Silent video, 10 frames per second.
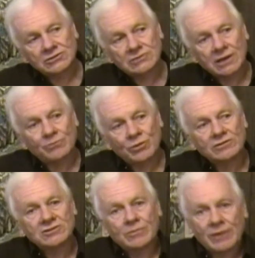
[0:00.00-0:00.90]
so that
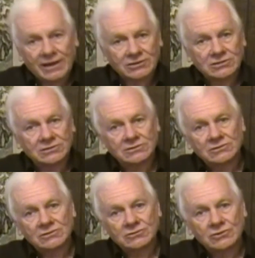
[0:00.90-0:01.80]
brings me back to
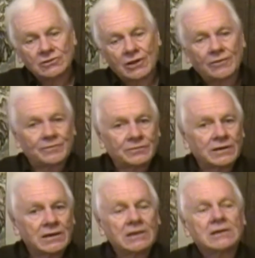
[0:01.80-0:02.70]
Trudeau.
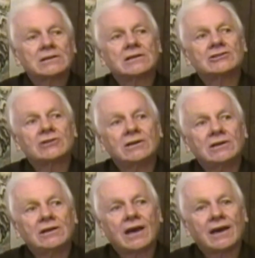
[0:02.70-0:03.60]
Does
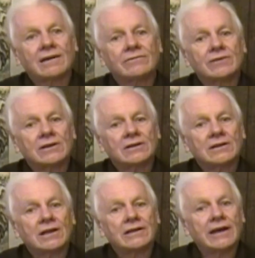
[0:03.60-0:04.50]
he have
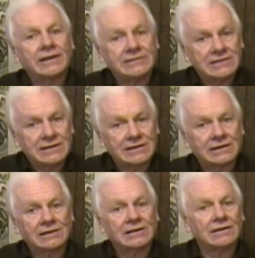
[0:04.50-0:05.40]
an
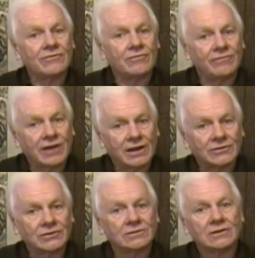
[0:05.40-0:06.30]
idea of the
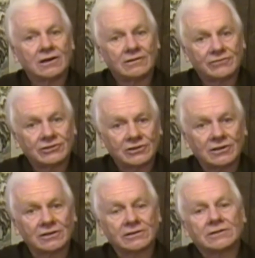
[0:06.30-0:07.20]
value of a
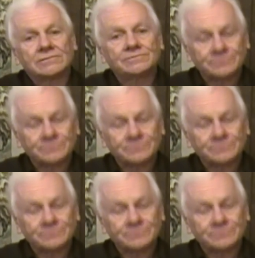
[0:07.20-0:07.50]
dollar?